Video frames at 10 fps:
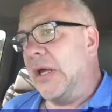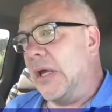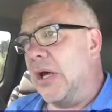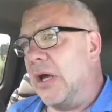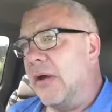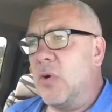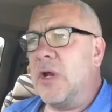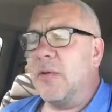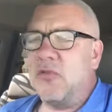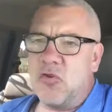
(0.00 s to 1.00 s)
If you
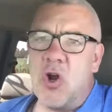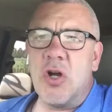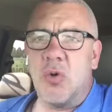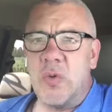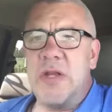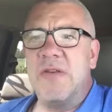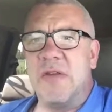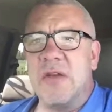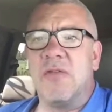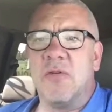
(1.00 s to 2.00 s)
want stronger winds,
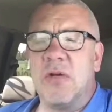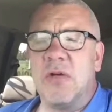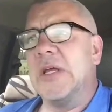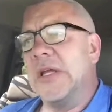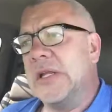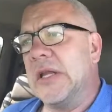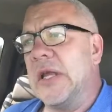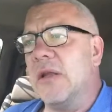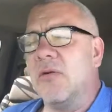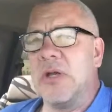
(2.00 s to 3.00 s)
that sort of thing,
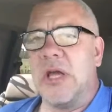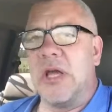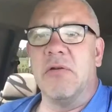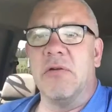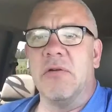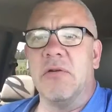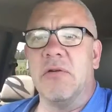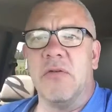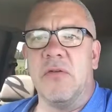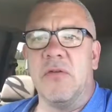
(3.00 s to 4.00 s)
then okay, you're looking
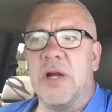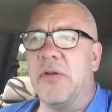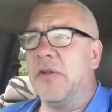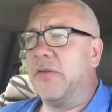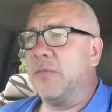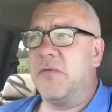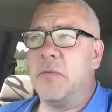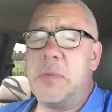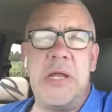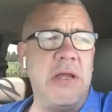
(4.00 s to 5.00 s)
into higher things. But
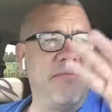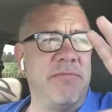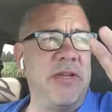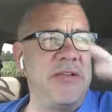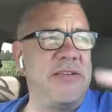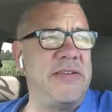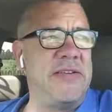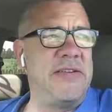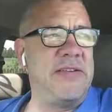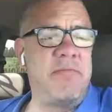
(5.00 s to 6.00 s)
for me, nice
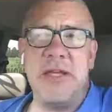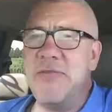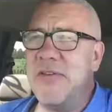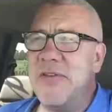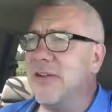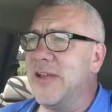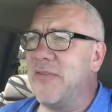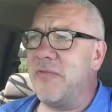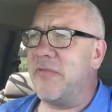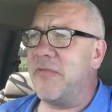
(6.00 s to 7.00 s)
day, even in a
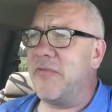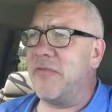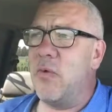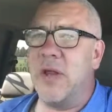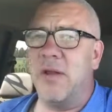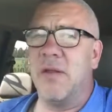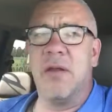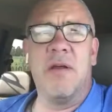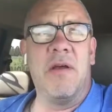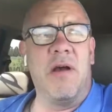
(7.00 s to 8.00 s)
level 5 wind,
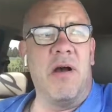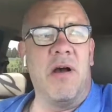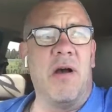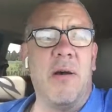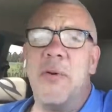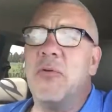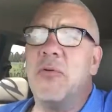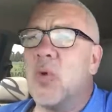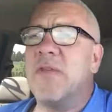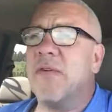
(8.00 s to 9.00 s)
about
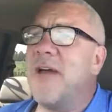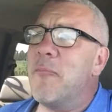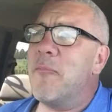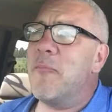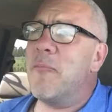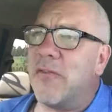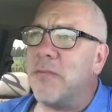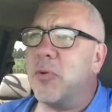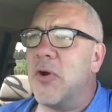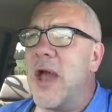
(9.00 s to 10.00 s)
25
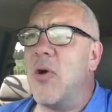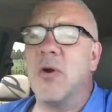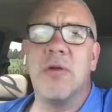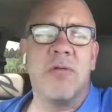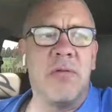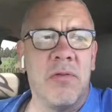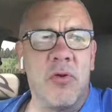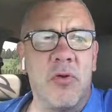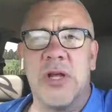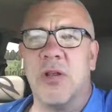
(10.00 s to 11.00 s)
miles per hour,
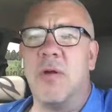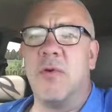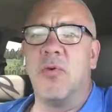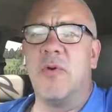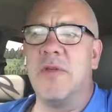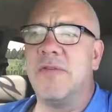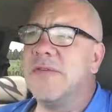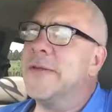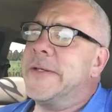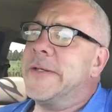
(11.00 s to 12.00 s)
30-kilometer
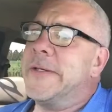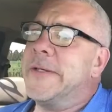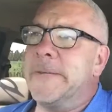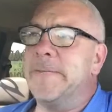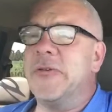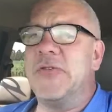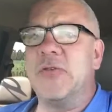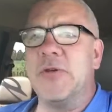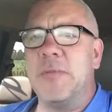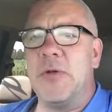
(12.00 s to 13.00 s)
winds, you're
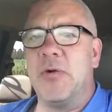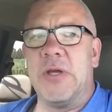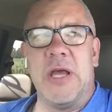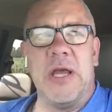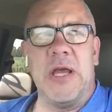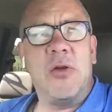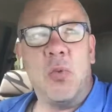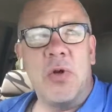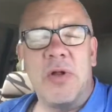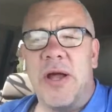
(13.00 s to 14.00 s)
still going to be okay.
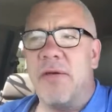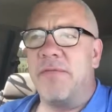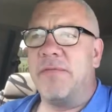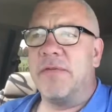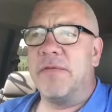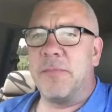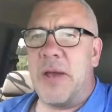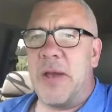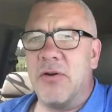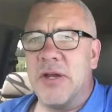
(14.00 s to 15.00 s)
You will have less
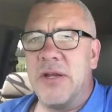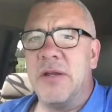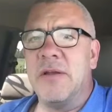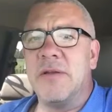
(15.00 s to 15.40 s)
battery